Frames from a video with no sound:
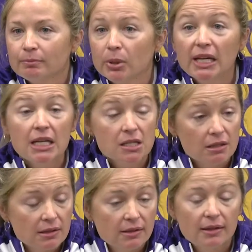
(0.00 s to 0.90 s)

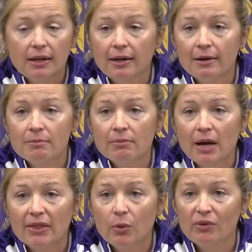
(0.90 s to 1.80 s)
Pleased. I
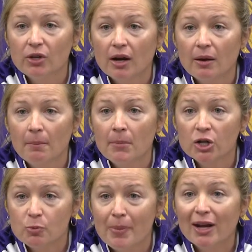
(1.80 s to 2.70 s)
think we've done a
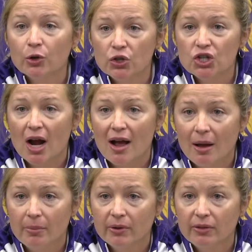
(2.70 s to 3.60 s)
much better
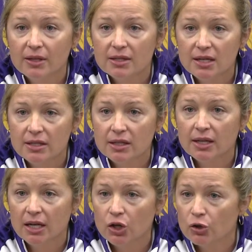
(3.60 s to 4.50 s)
job this season
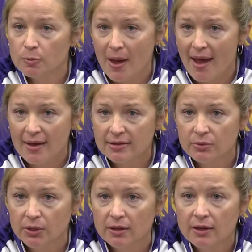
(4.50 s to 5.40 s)
than in years
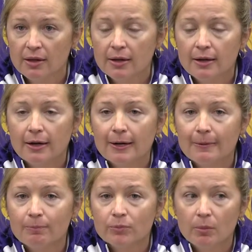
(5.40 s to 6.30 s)
past with
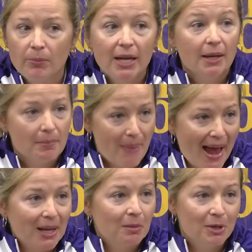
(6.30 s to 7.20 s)
being
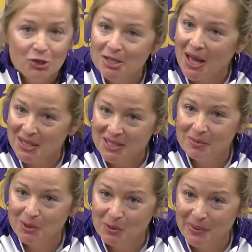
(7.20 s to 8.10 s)
back in Minji's
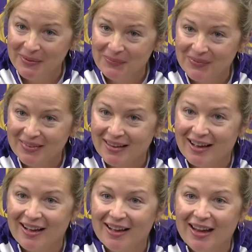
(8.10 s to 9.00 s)
Coliseum a little bit
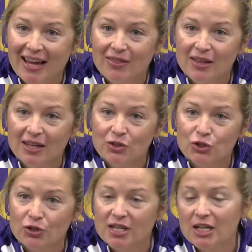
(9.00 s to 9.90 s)
and then
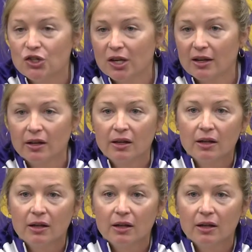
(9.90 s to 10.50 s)
strategic